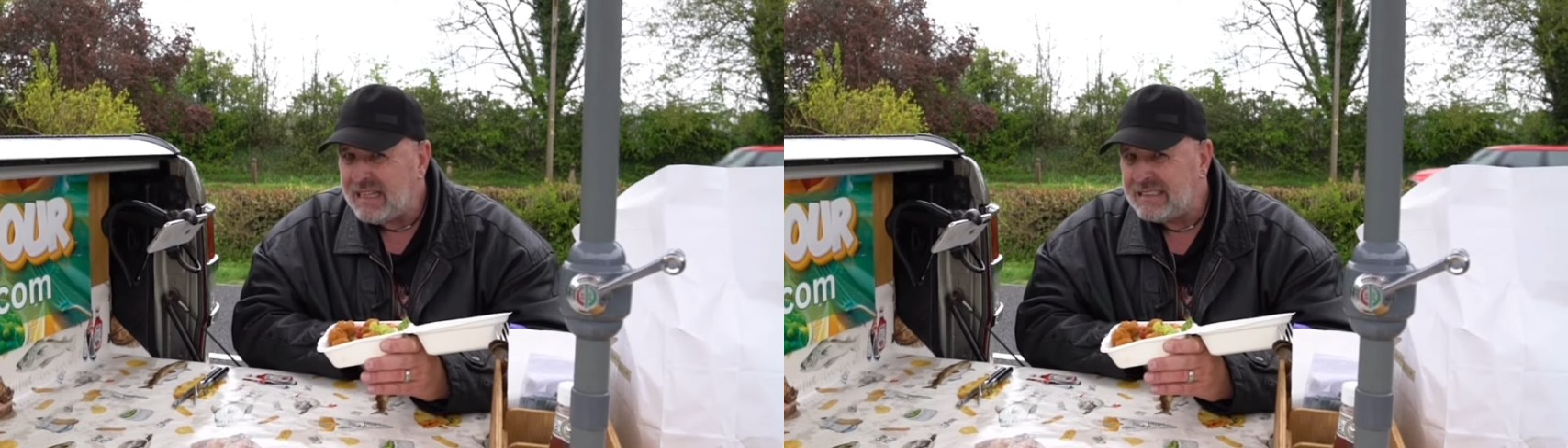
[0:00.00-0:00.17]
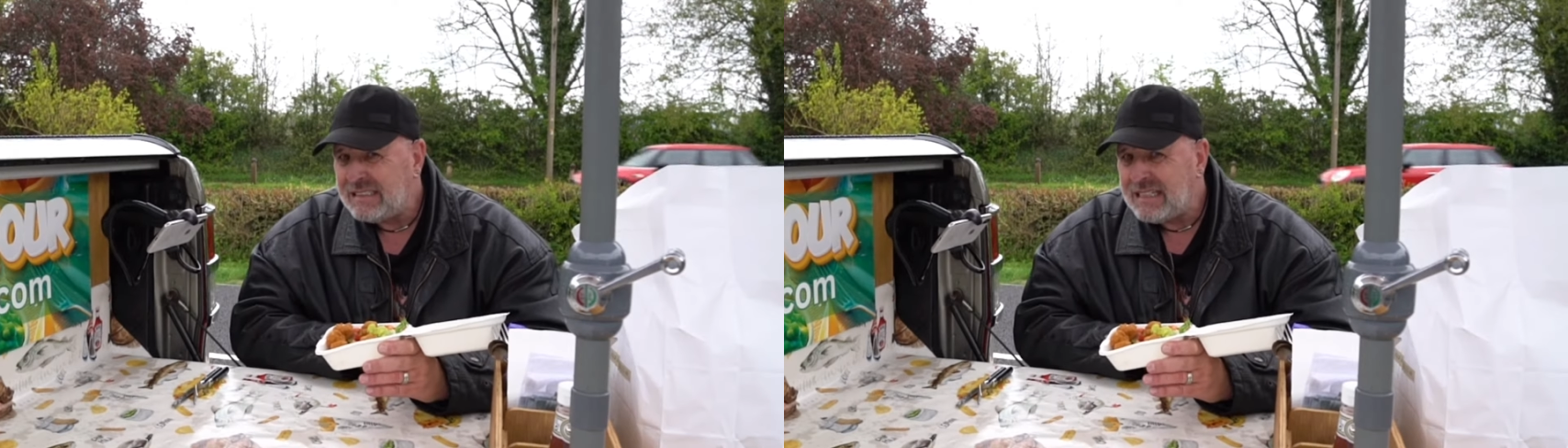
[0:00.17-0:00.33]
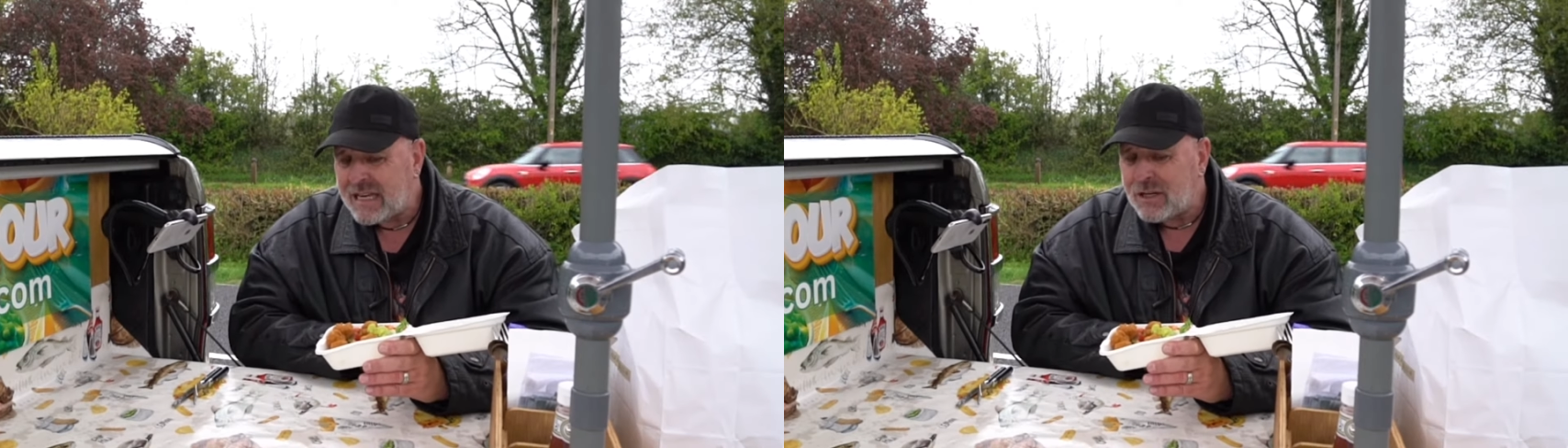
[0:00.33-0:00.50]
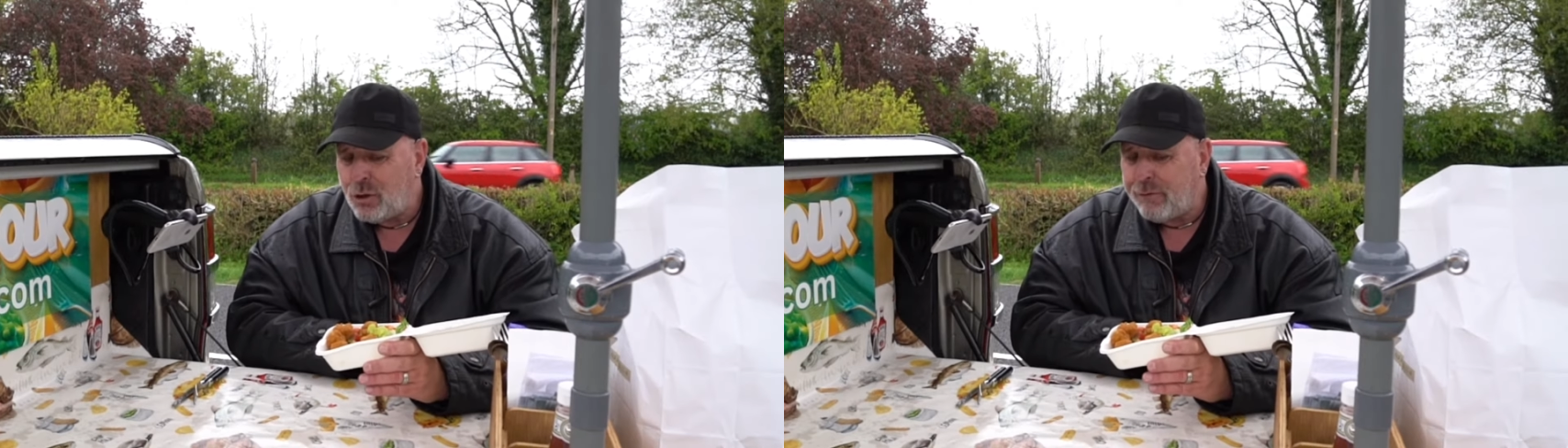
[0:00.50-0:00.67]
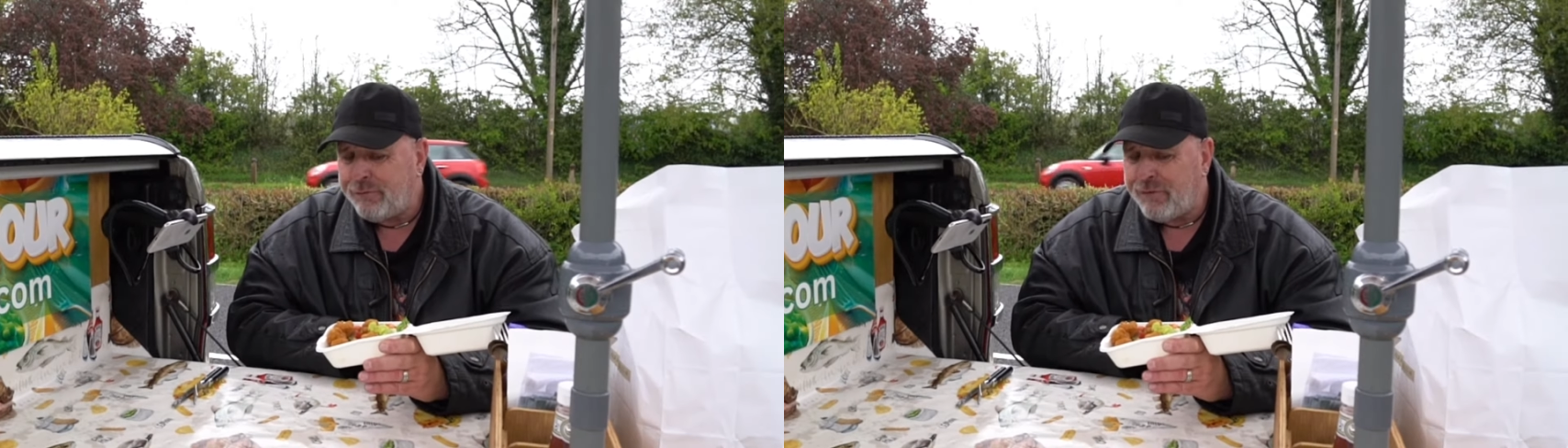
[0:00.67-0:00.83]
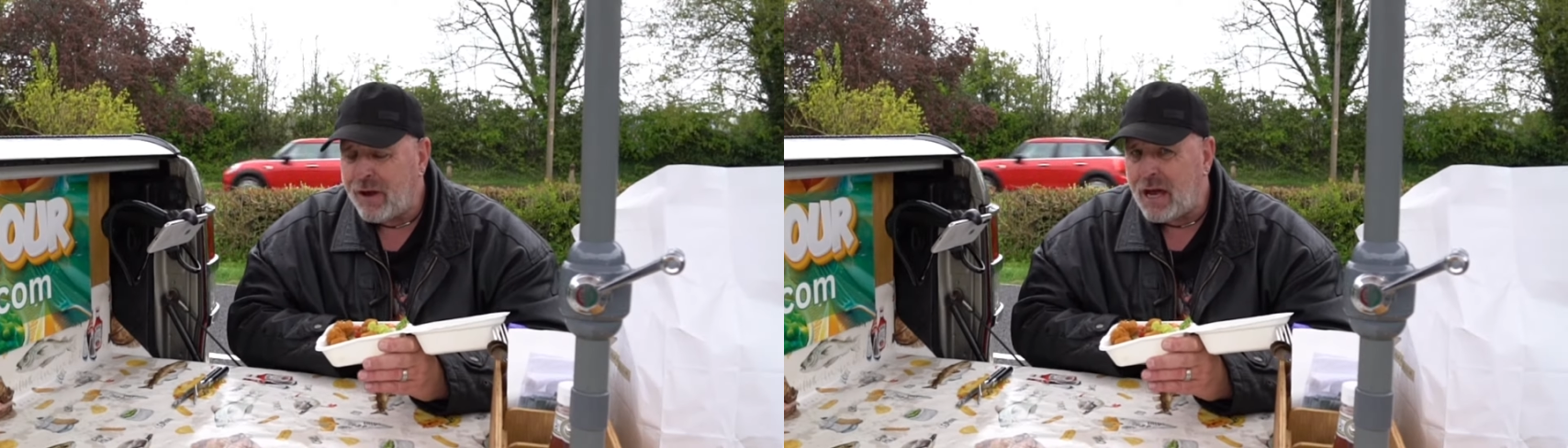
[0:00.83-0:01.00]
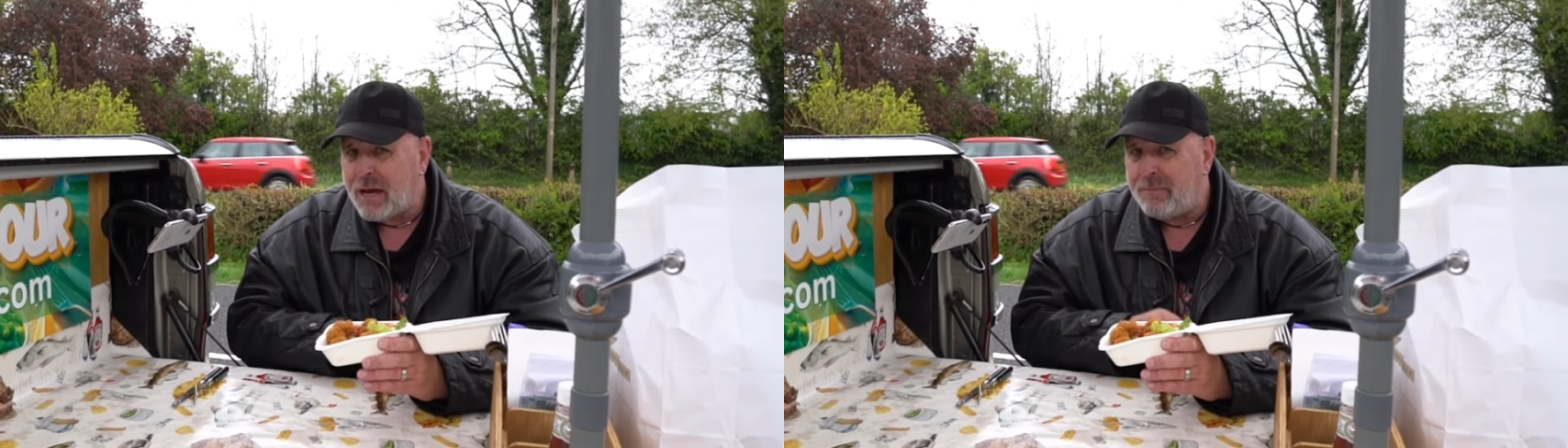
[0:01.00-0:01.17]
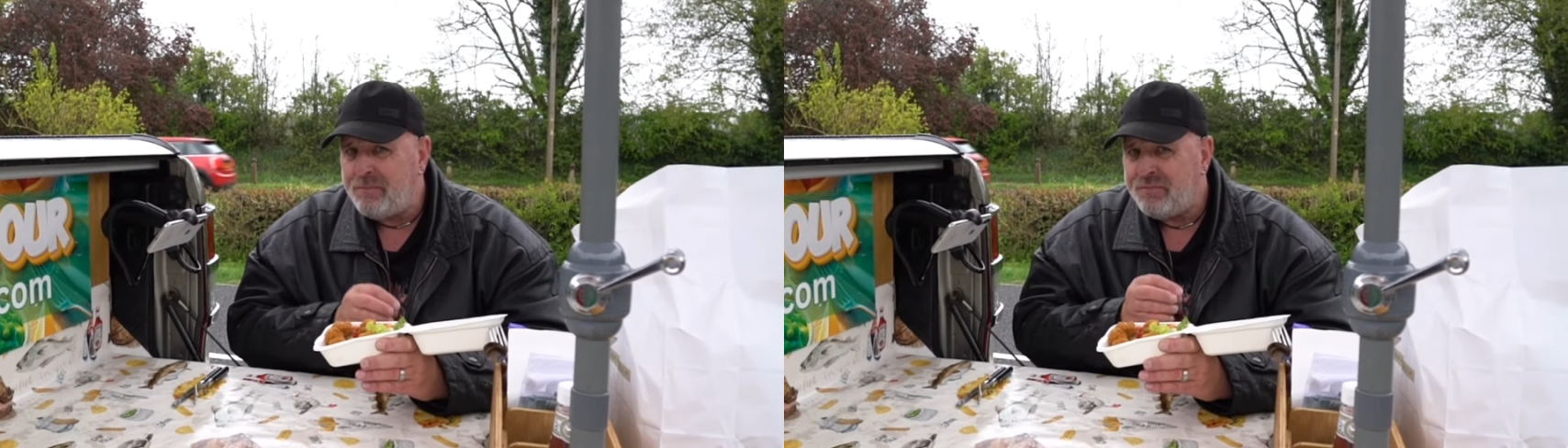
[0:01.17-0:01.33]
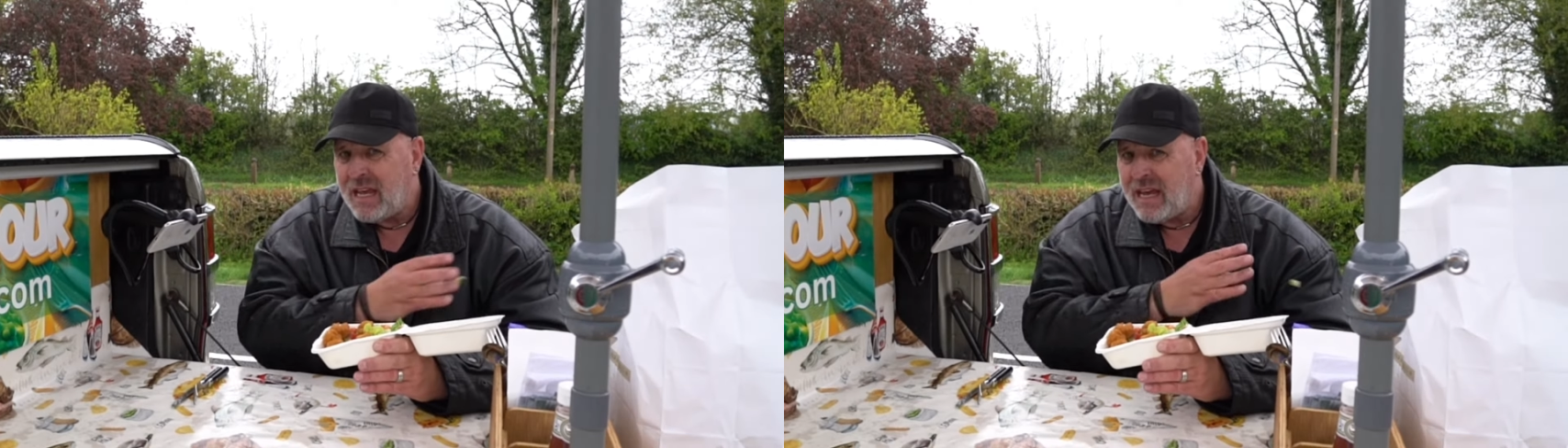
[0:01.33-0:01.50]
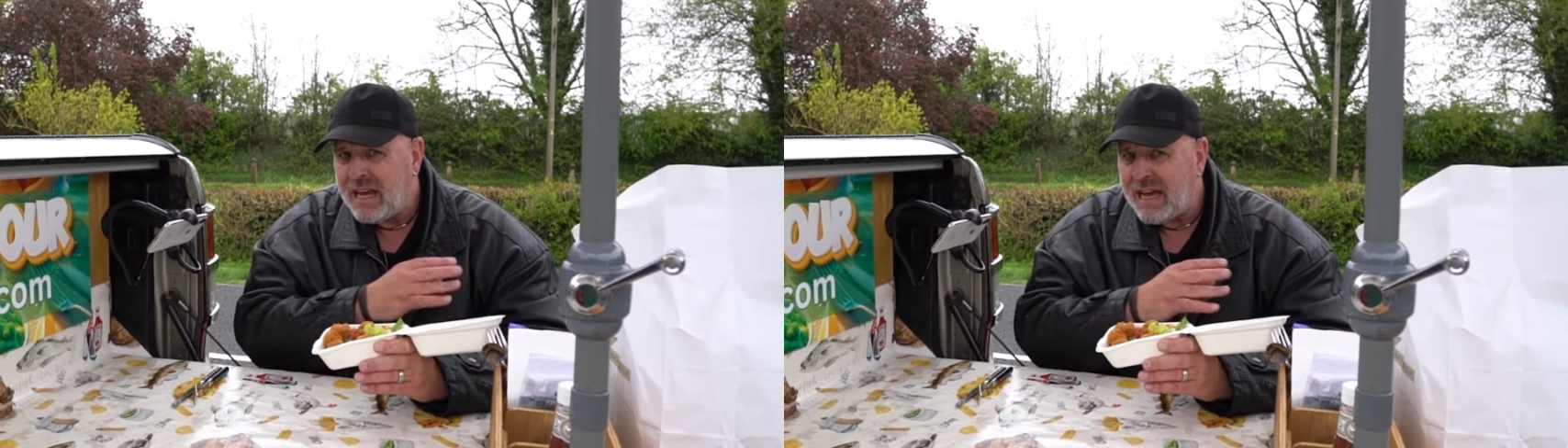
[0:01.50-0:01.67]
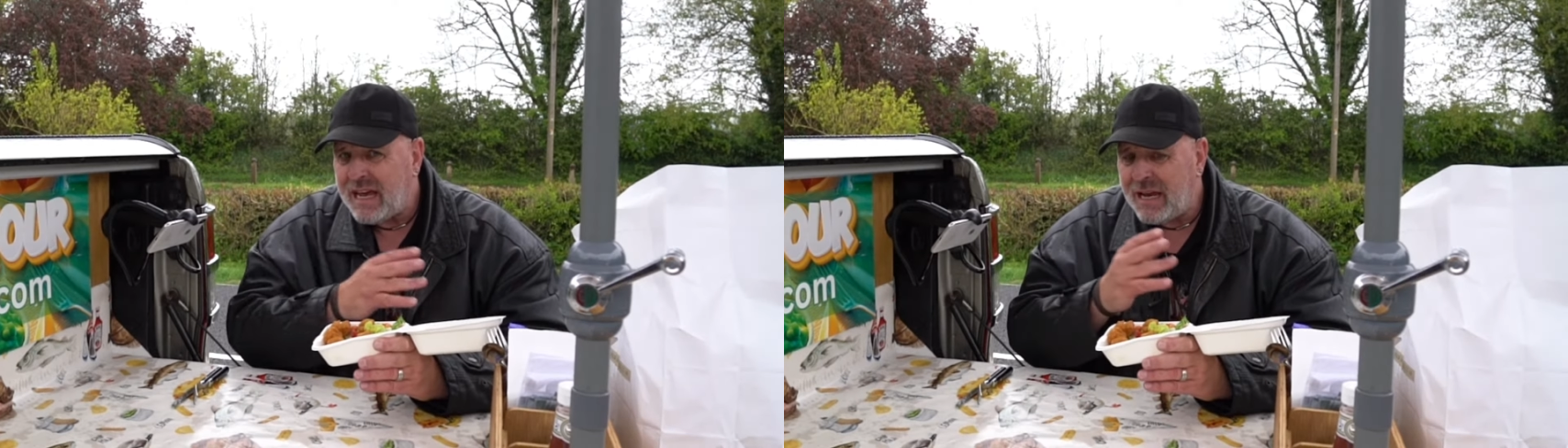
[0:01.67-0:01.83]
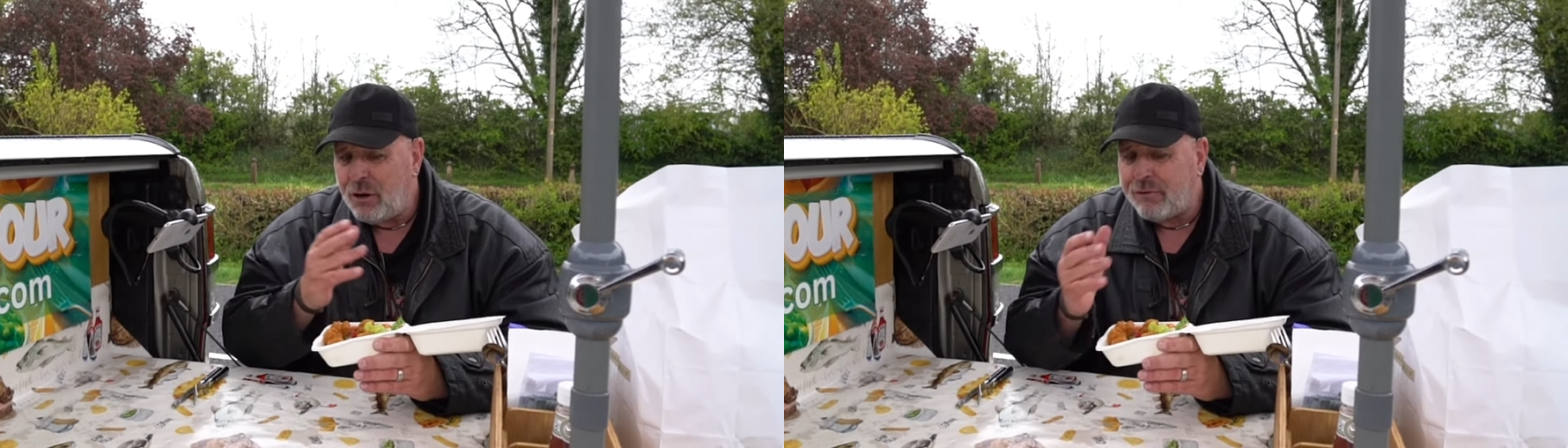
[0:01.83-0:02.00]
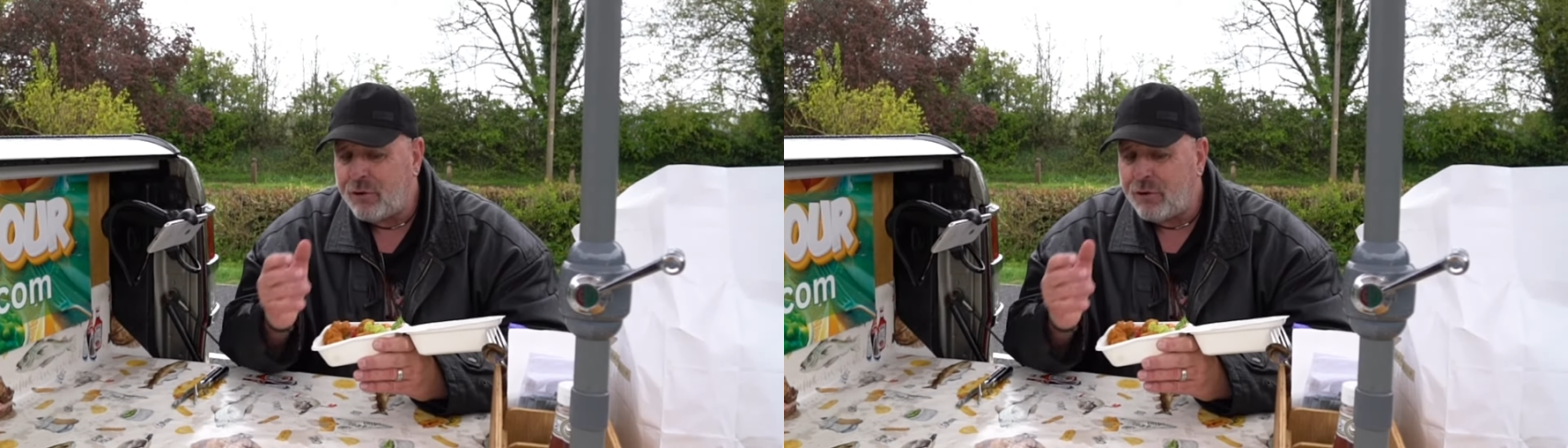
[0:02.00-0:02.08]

That's enough